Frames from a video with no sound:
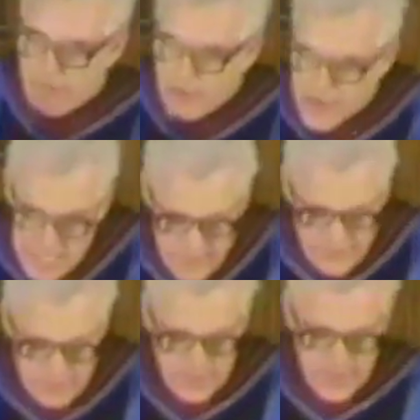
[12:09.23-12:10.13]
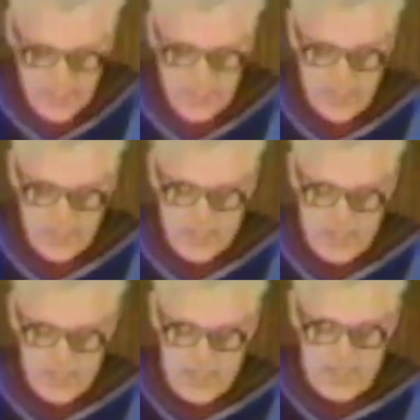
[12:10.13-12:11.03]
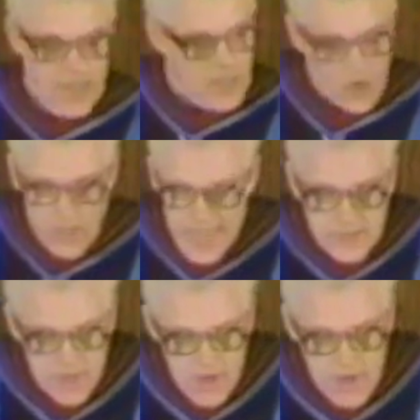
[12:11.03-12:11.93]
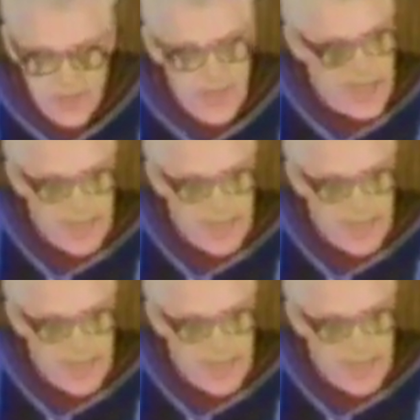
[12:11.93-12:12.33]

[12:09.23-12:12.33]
and forgive them. And all that's hard,